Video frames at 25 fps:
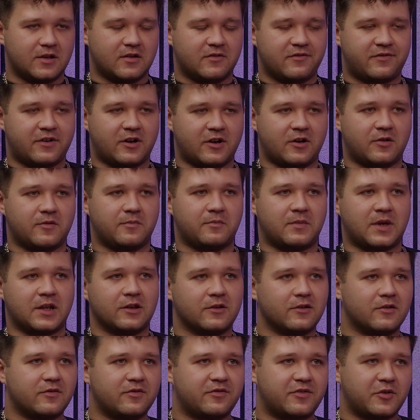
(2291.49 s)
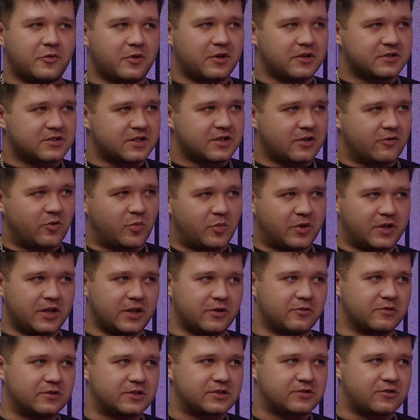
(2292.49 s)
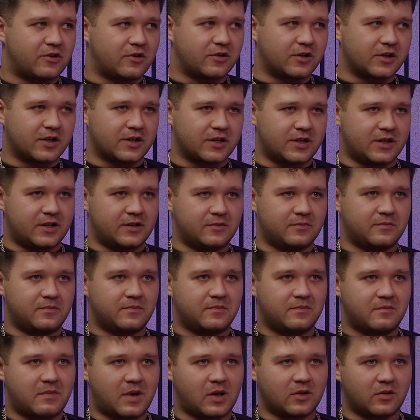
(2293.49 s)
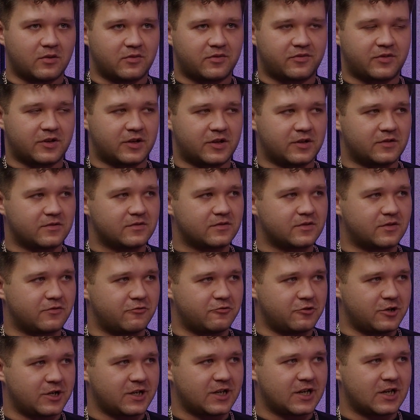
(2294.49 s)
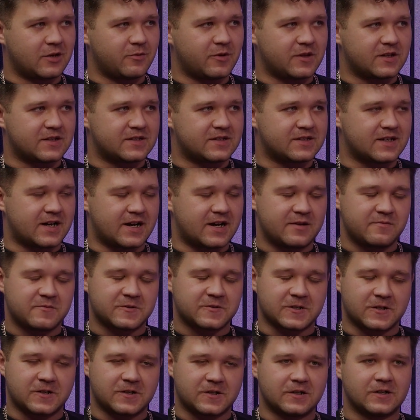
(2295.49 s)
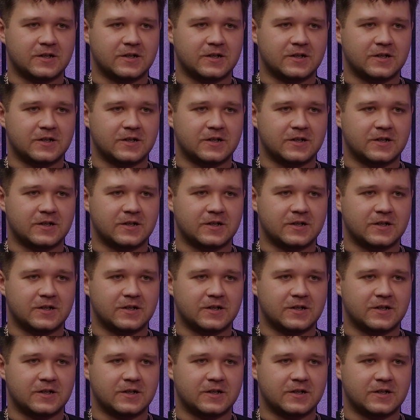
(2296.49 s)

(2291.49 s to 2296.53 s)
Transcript: felt my love for wheelchair rugby league was stronger than my love for the running game at the time, so